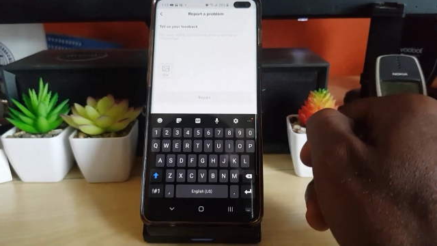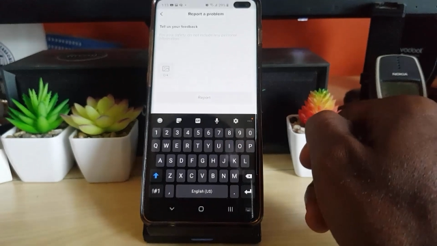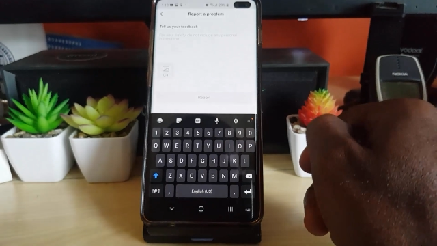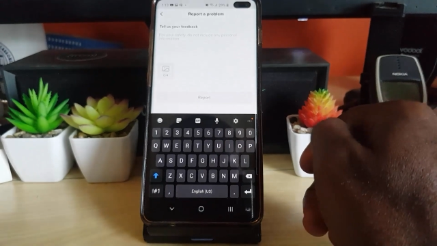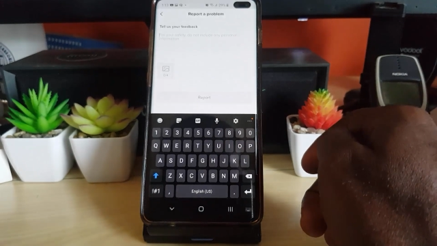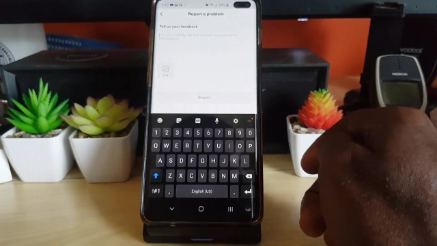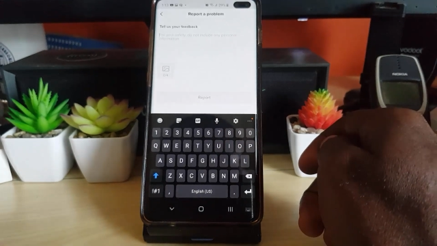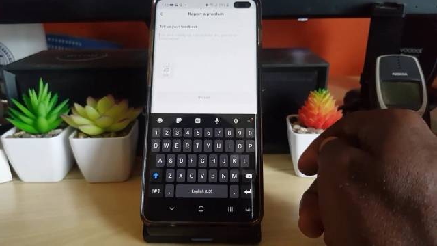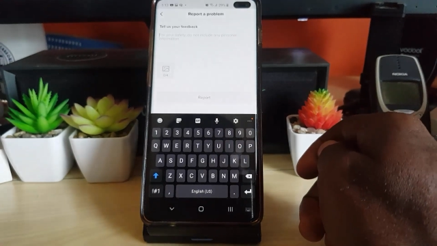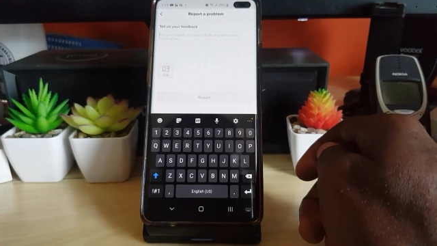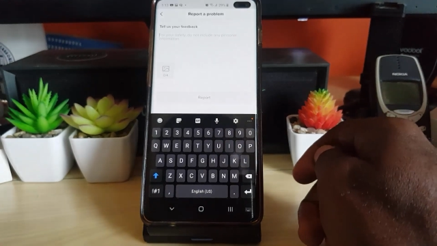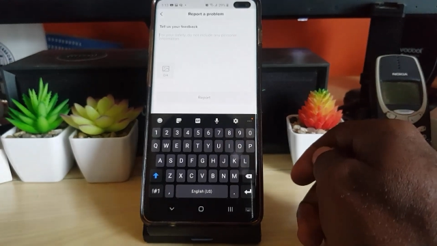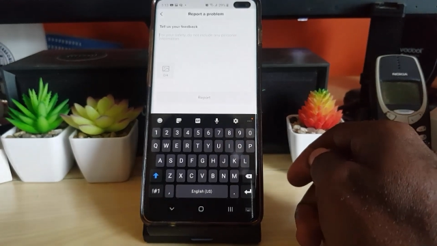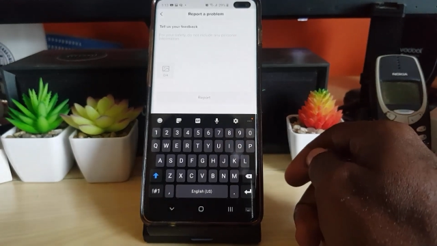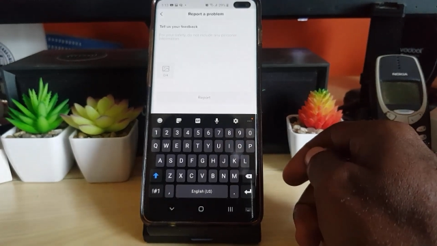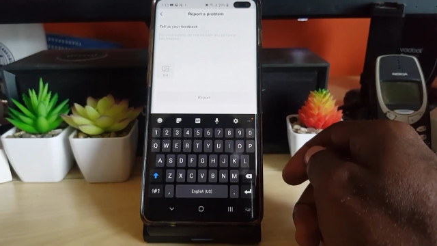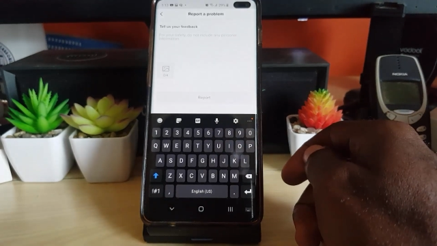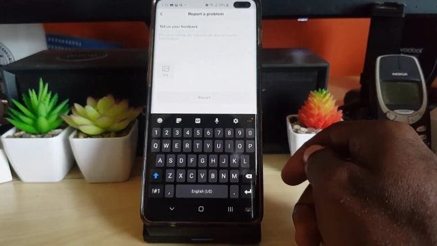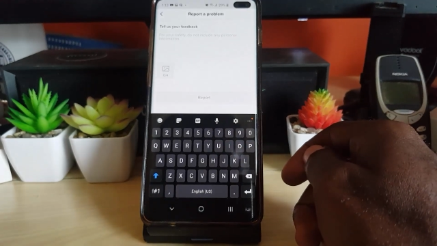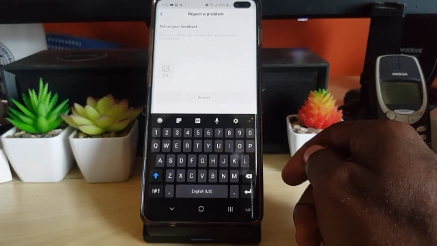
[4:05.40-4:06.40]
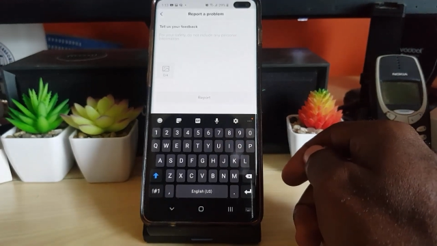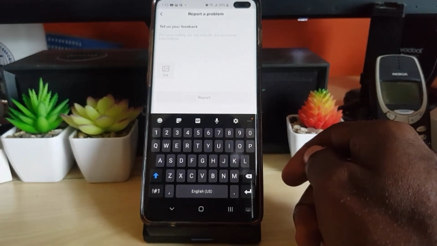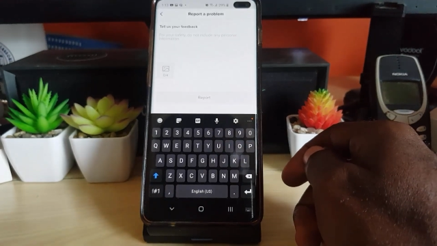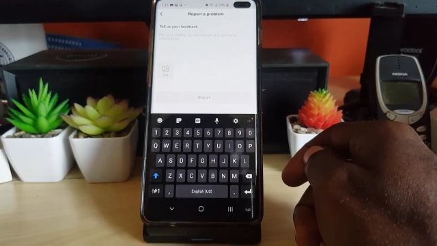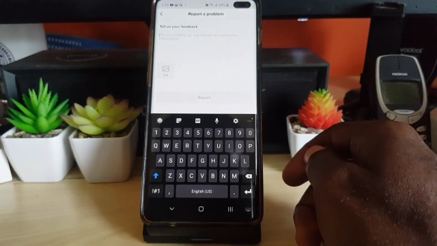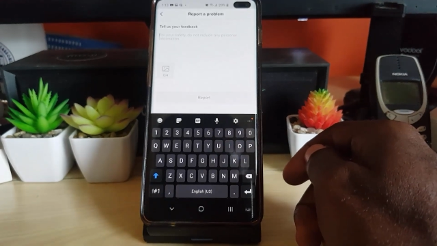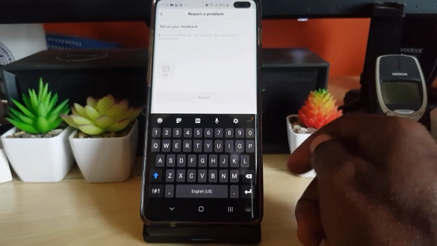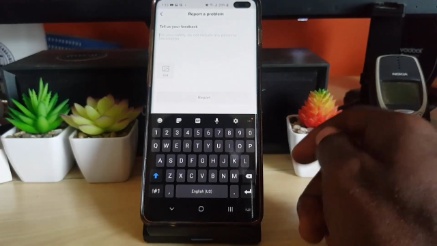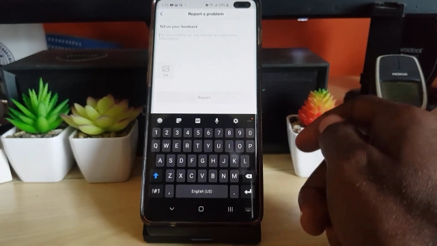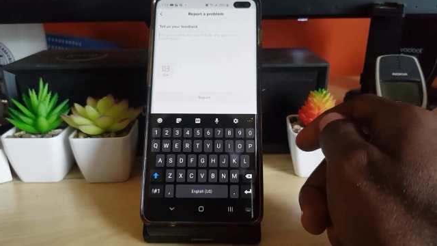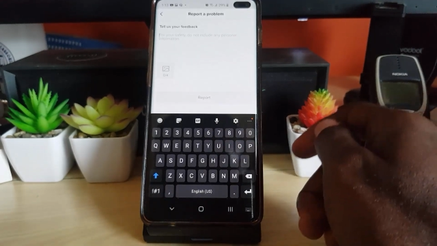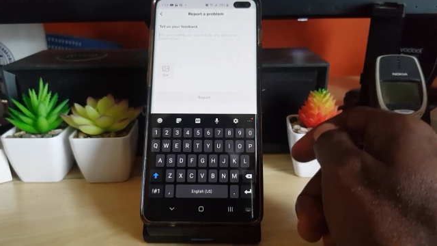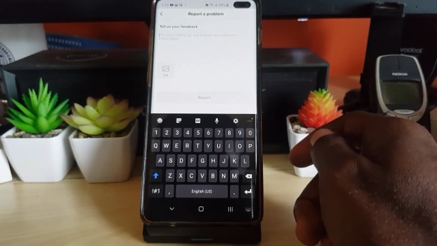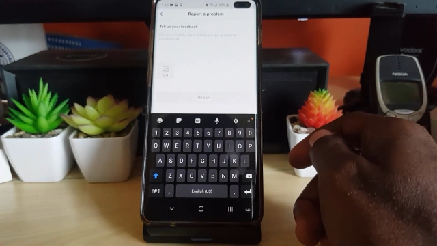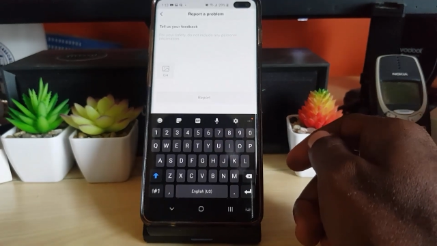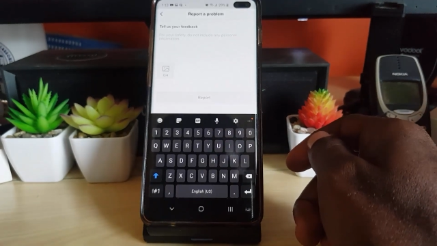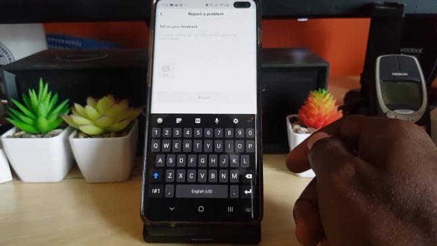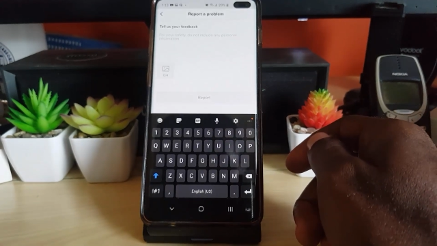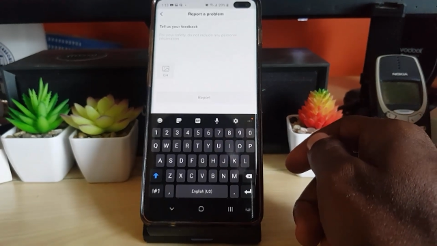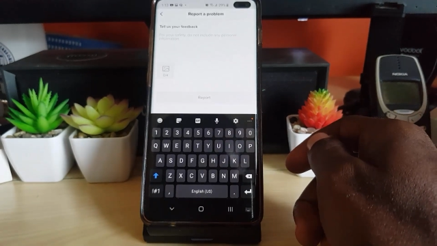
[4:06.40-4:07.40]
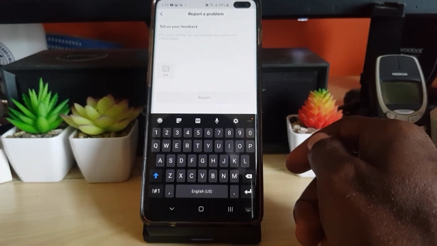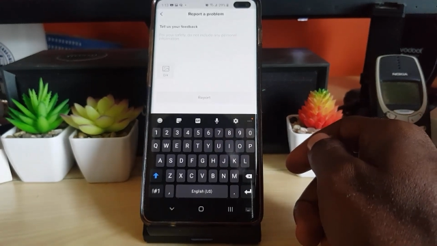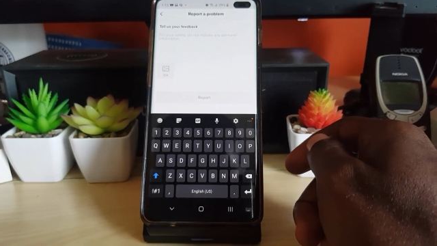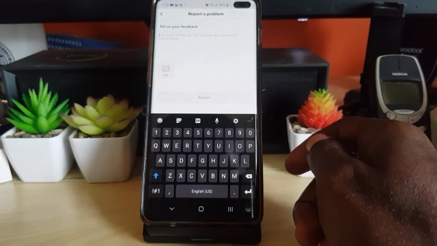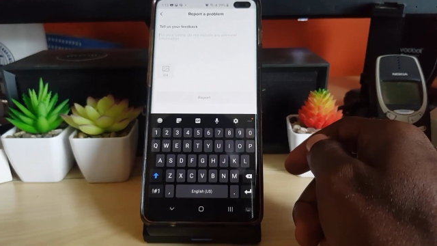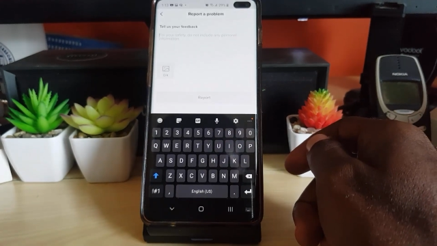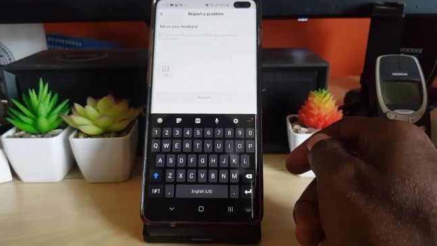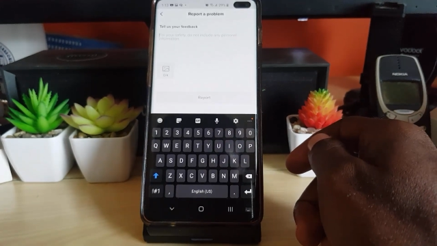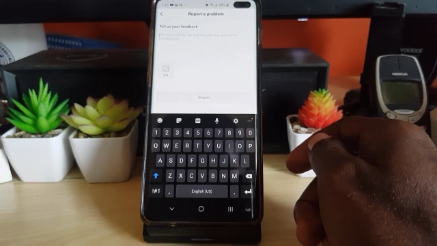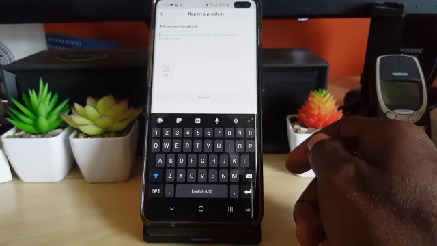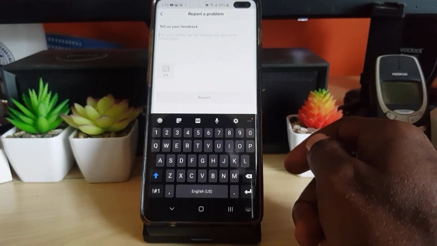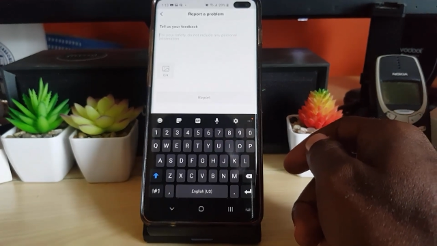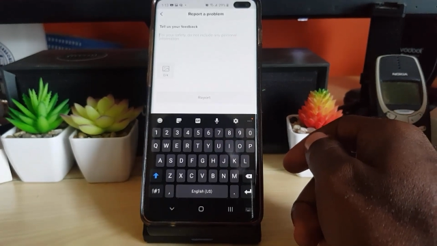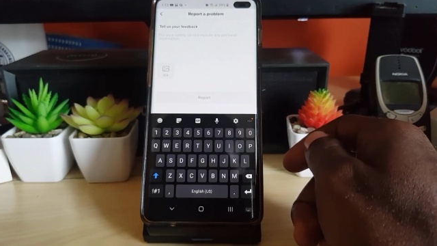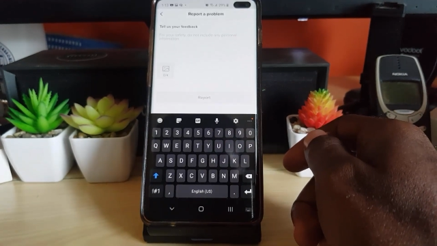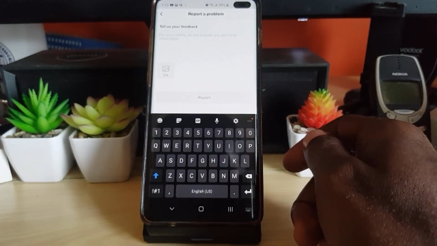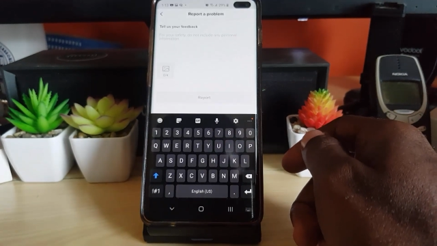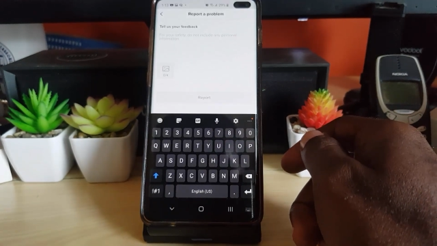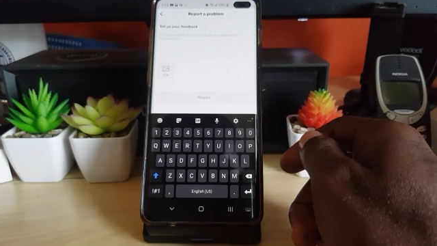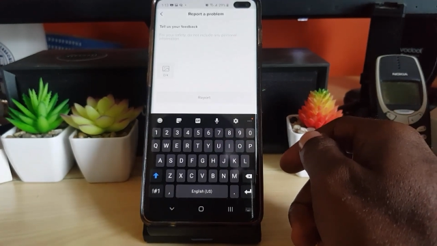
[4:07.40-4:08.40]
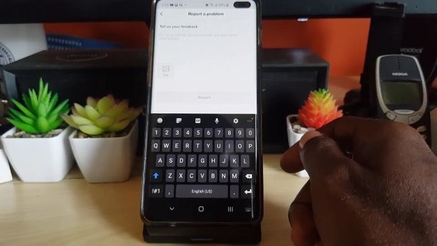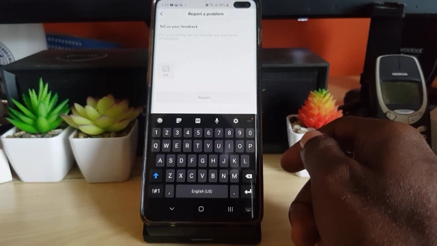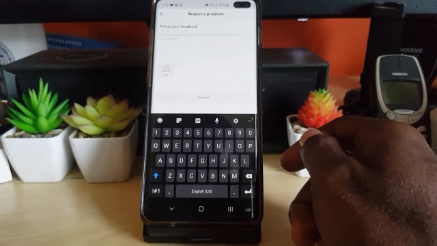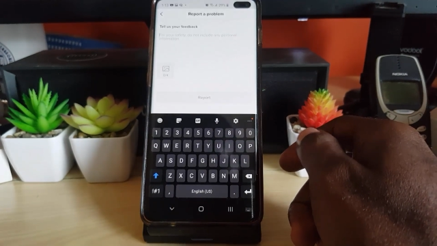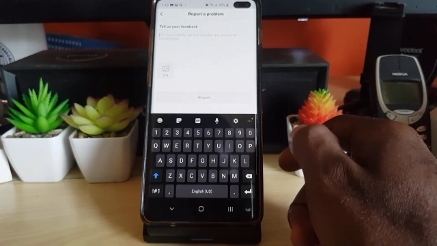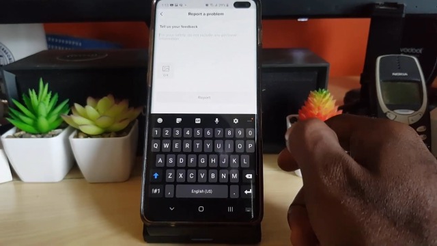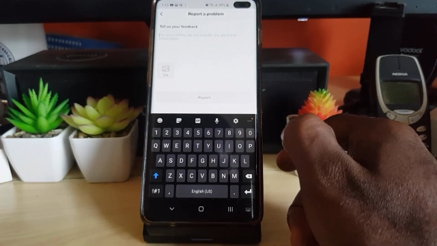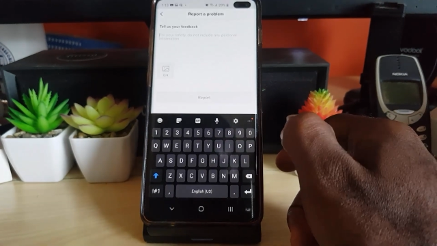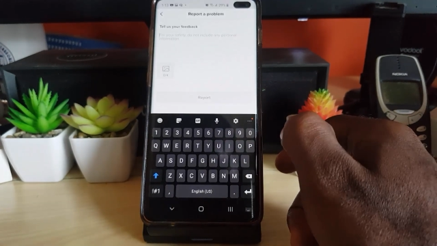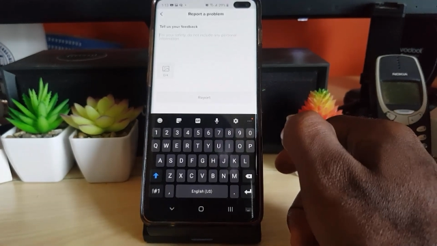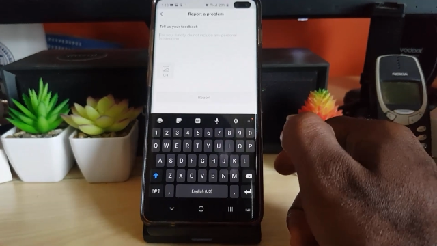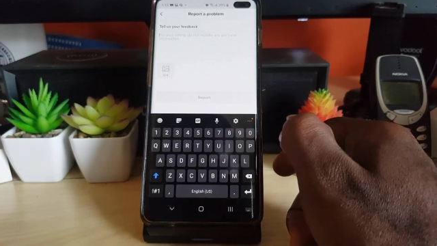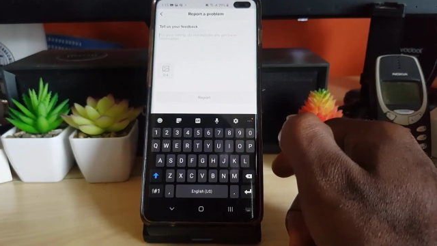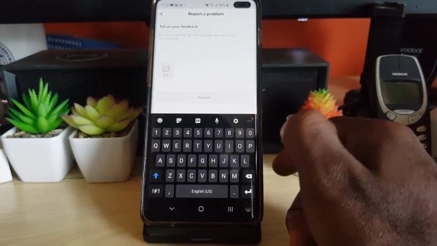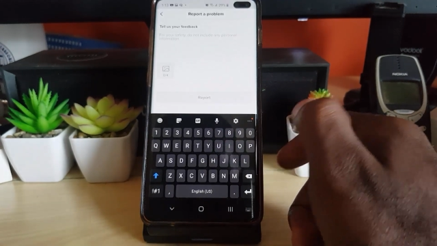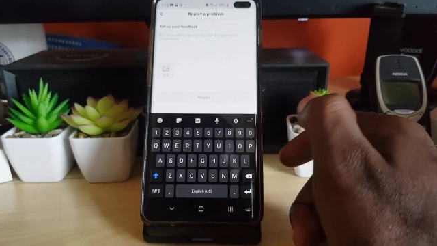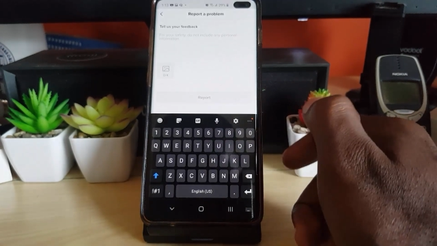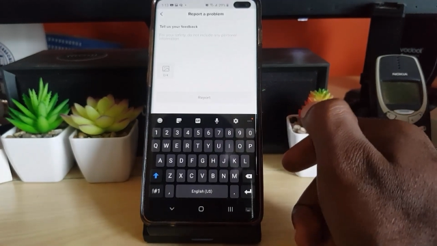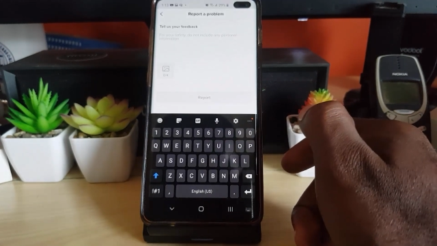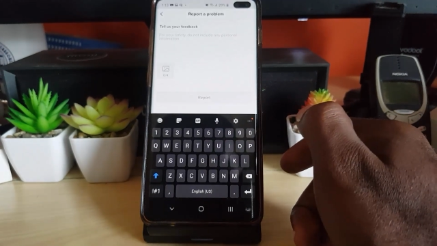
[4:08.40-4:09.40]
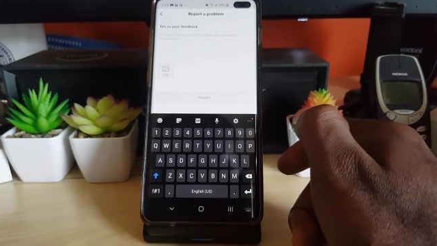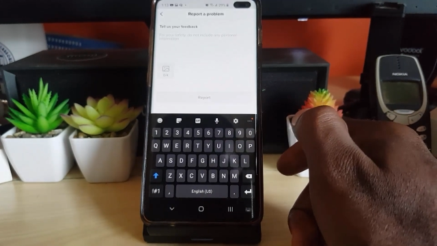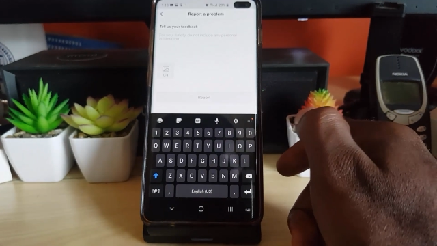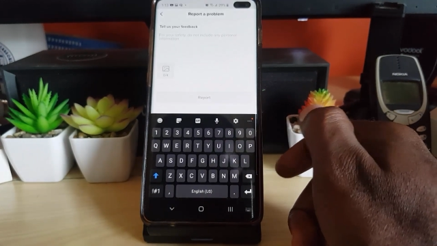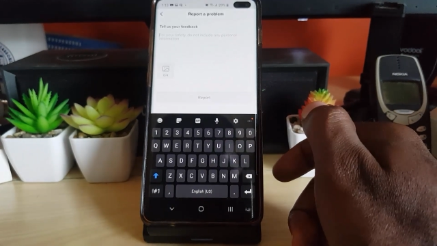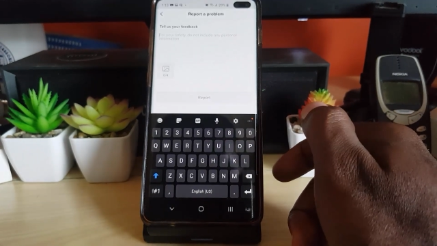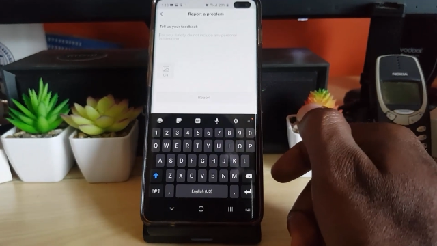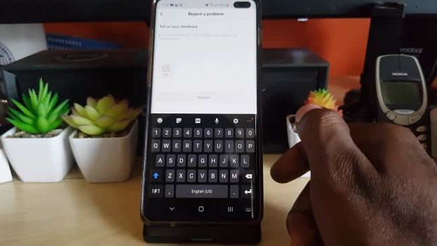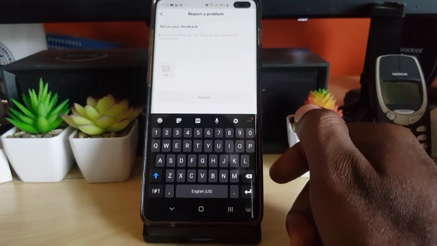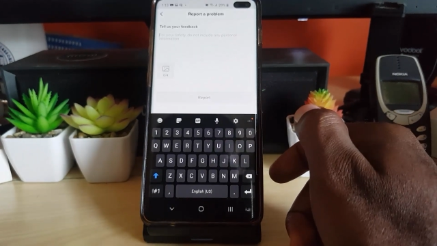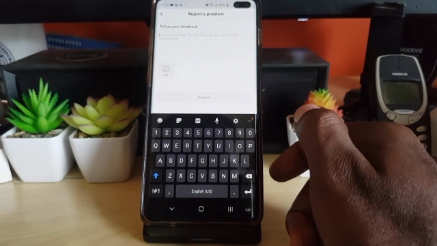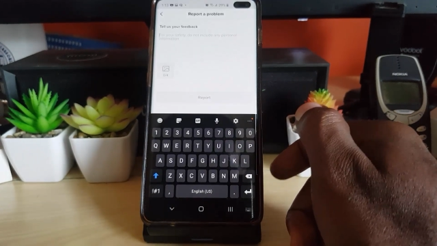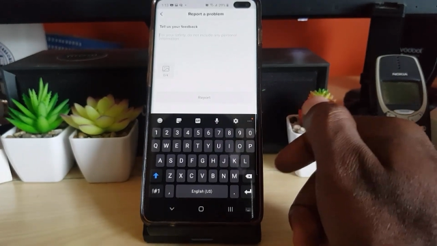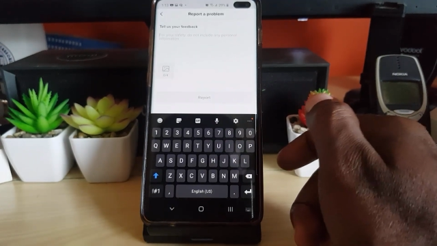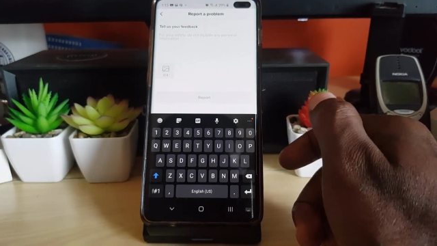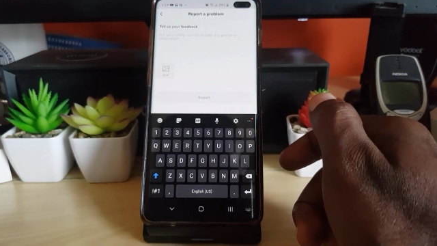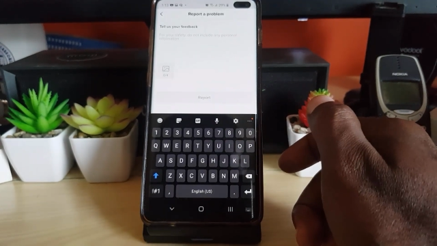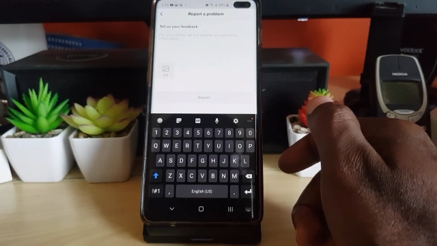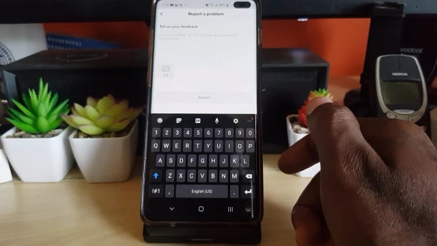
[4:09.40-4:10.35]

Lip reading: No face is visible, so there are no lips to read.